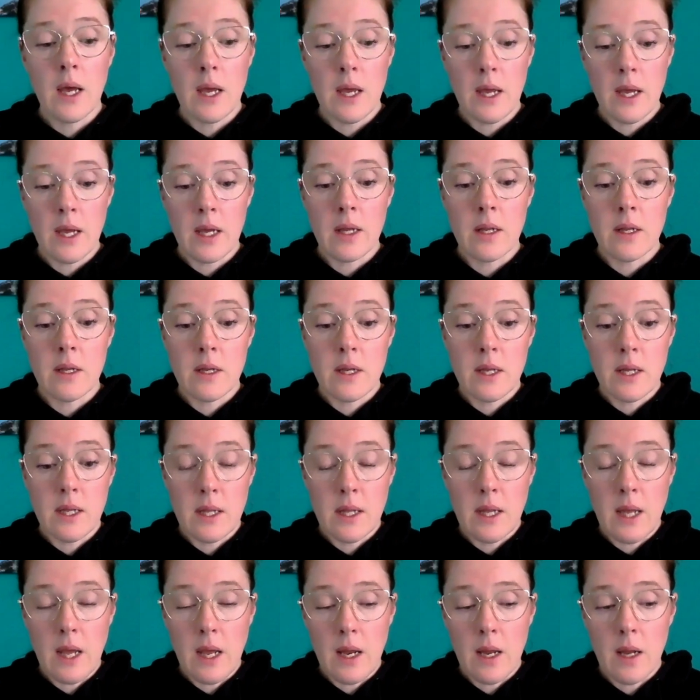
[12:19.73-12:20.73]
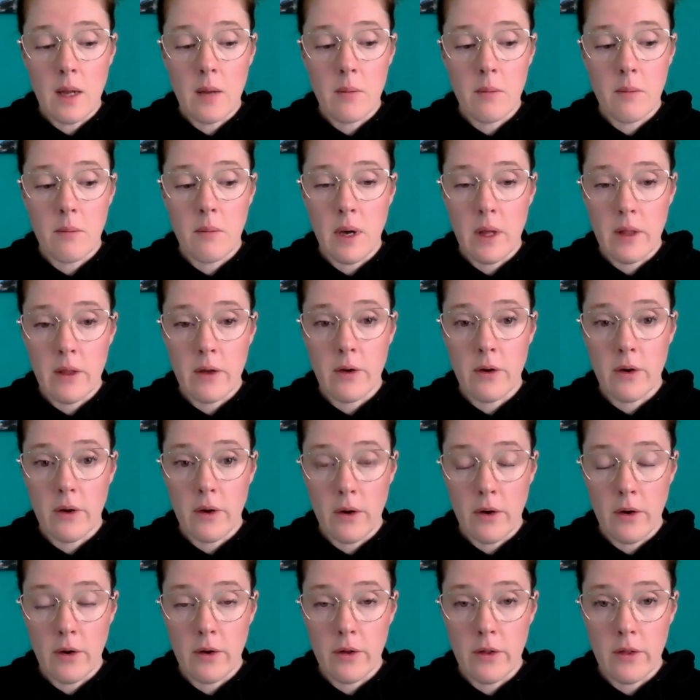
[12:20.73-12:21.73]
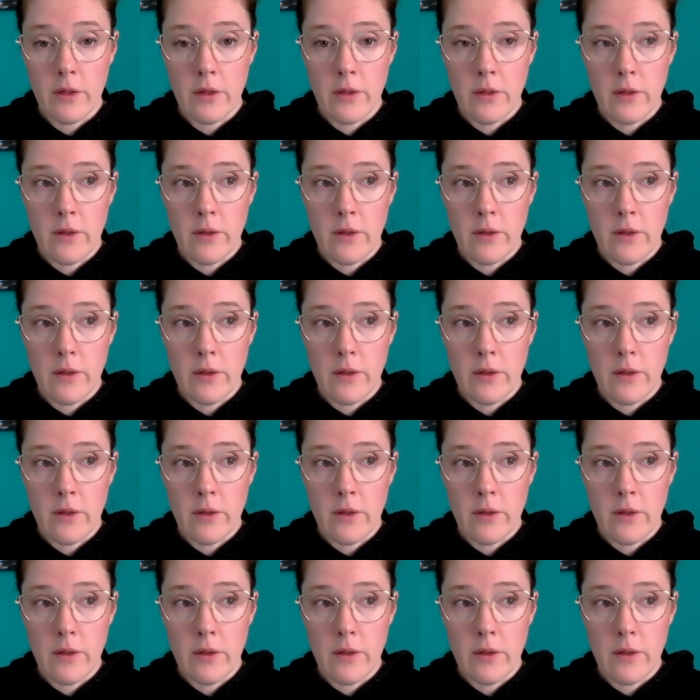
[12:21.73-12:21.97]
in getting Mother Earth